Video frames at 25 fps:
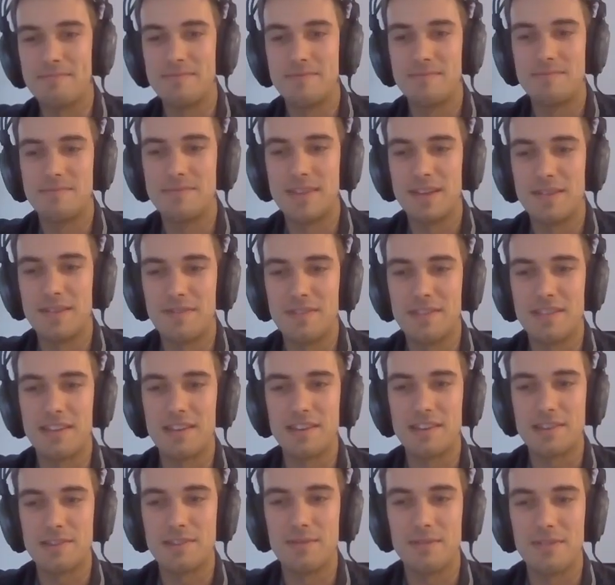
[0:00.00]
different
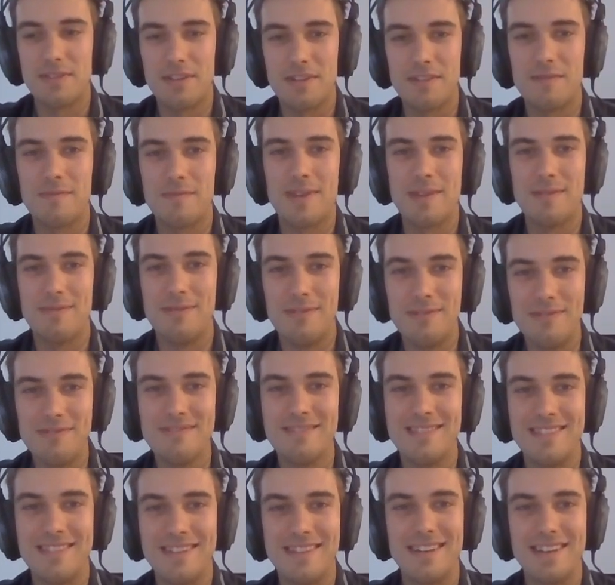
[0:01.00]
things to a lot of people.
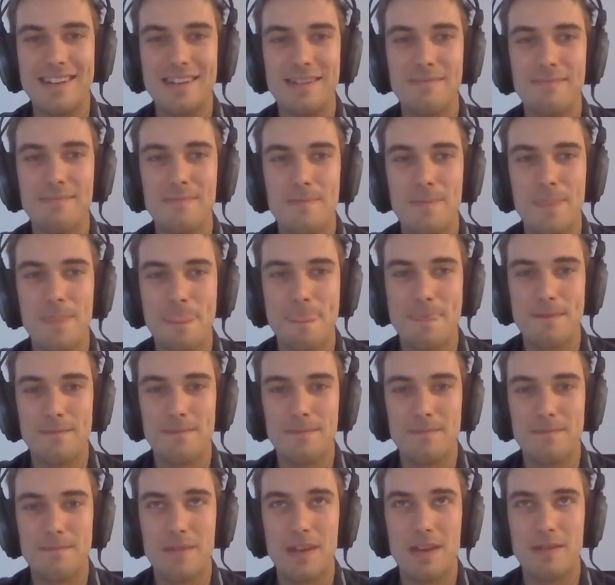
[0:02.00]

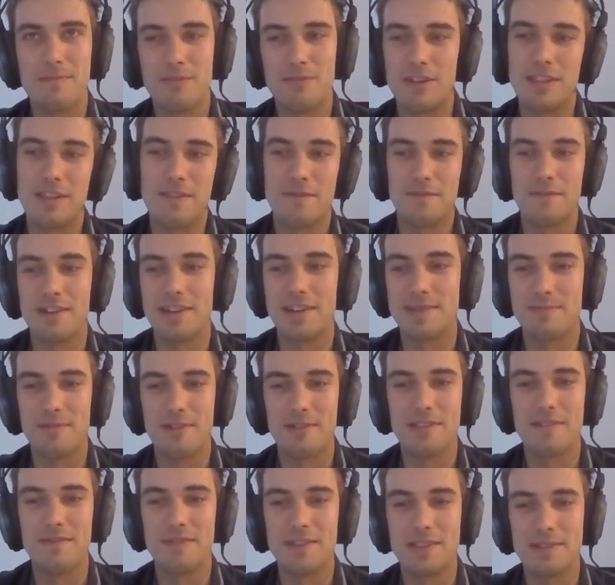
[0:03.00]
And probably if you ask
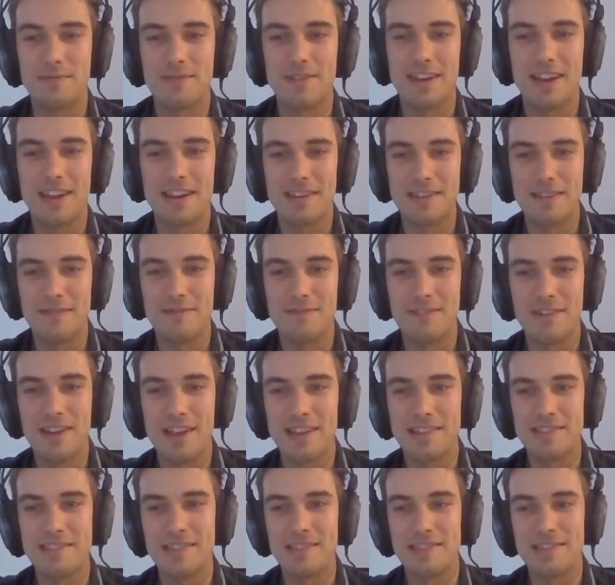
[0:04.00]
both of us, we'd get different
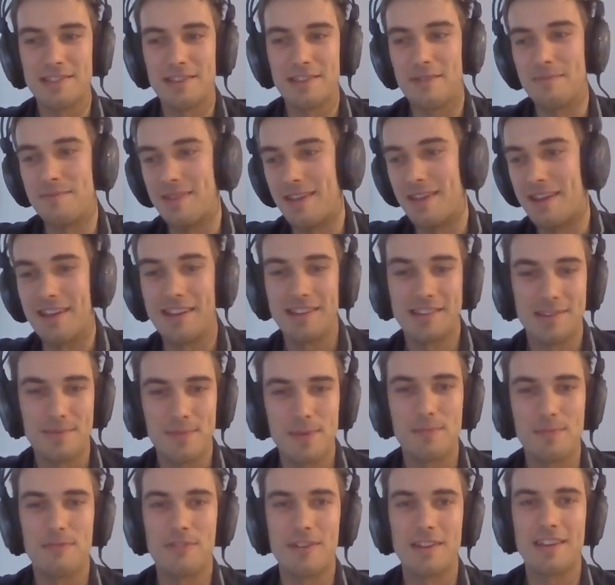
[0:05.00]
answers. So I'd actually
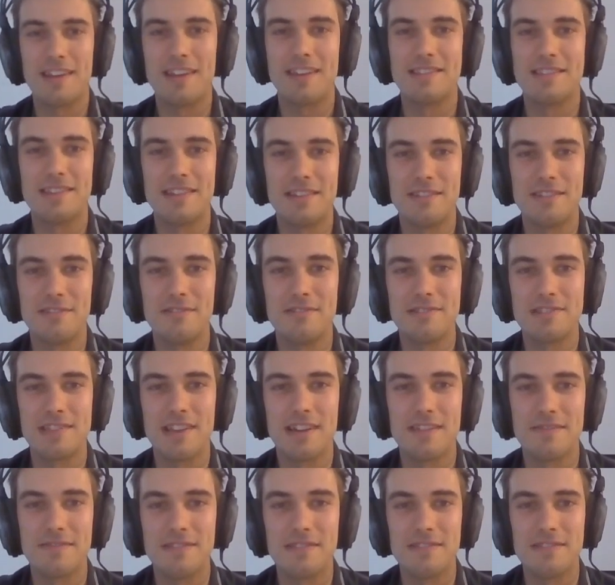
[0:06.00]
be pretty keen to hear yours
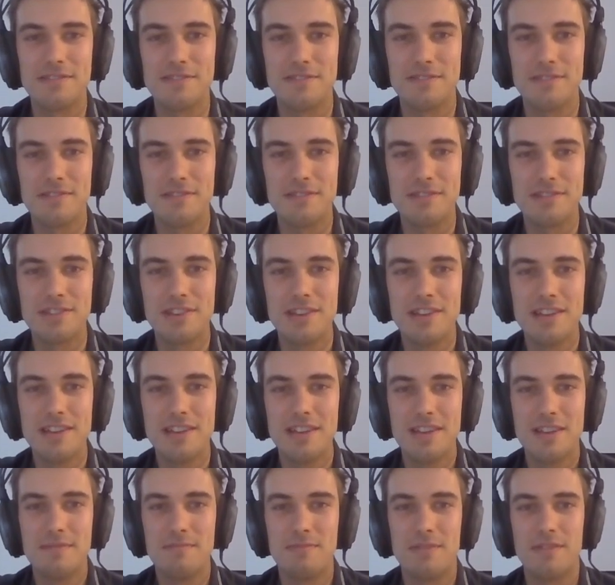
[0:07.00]
after, George.
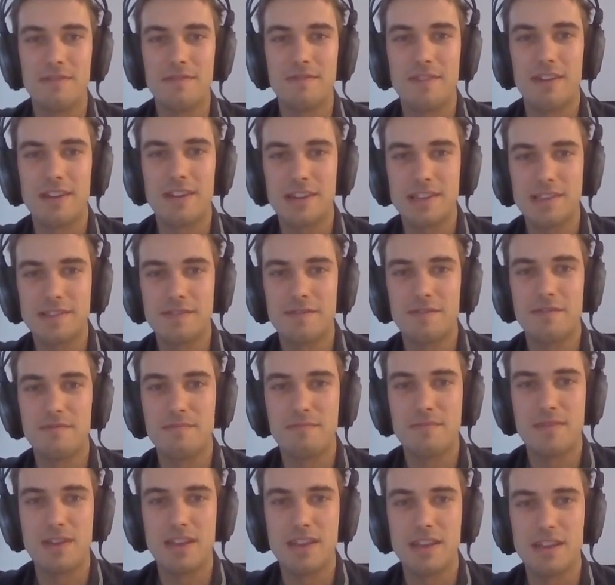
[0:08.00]
But I guess for
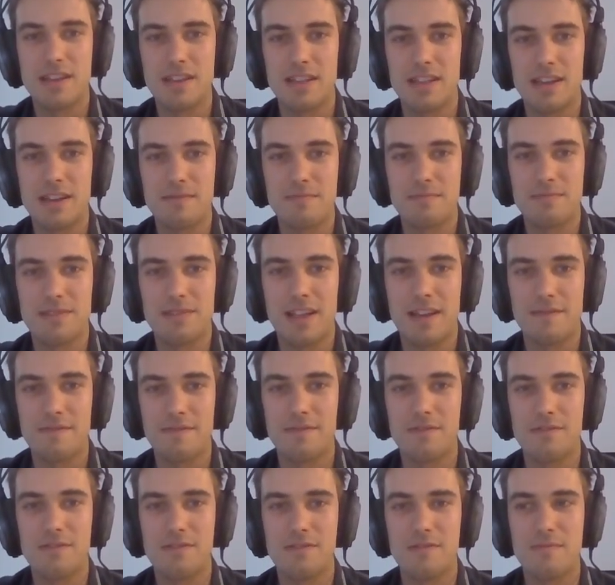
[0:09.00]
me, like
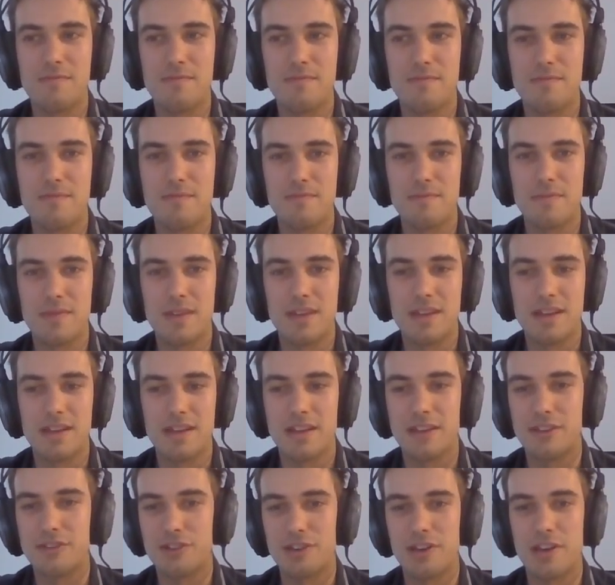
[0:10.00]
platform
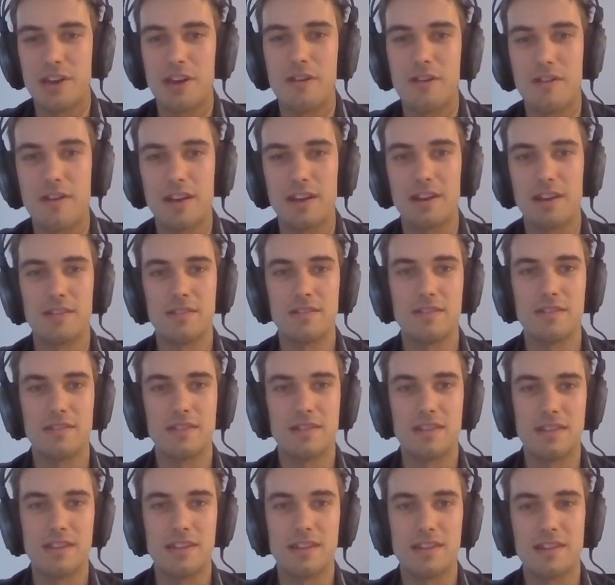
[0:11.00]
engineering
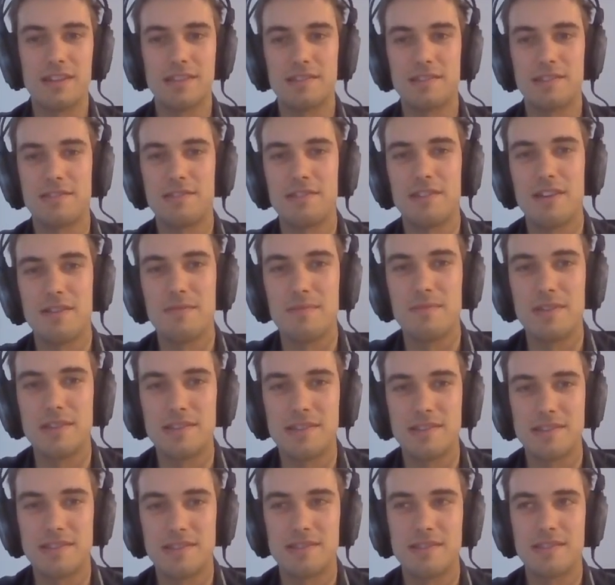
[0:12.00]
as a term
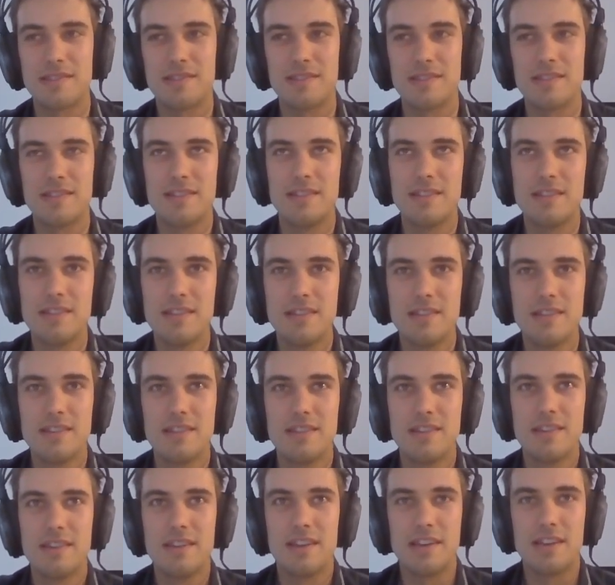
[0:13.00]
is
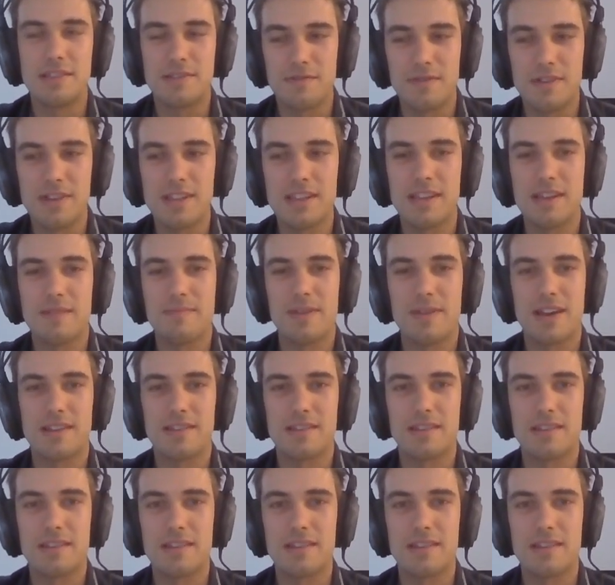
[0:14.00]
really about,